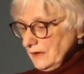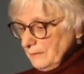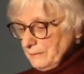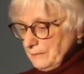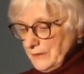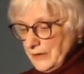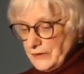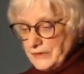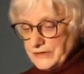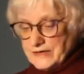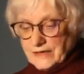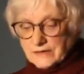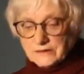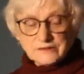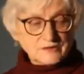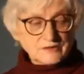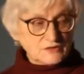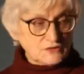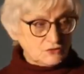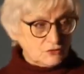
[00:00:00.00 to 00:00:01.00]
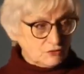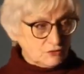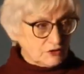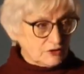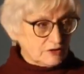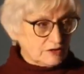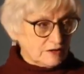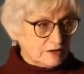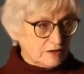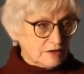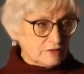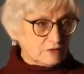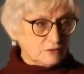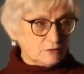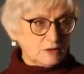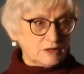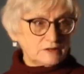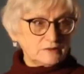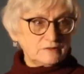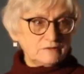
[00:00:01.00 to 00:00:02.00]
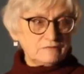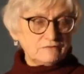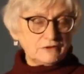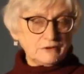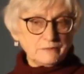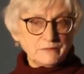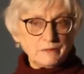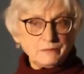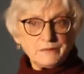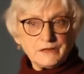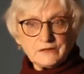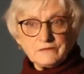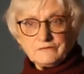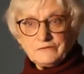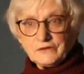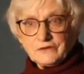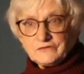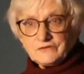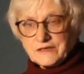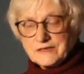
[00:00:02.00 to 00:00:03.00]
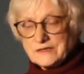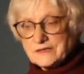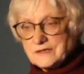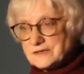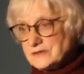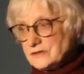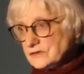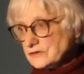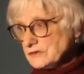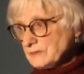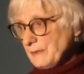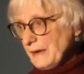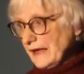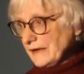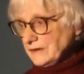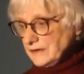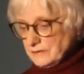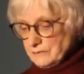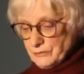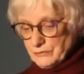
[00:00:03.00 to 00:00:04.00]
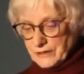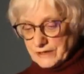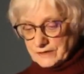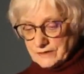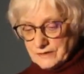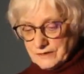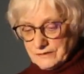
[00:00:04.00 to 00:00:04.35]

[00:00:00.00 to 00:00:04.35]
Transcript: Meridel LeSueur, another one from the mid 50s, who's back in print.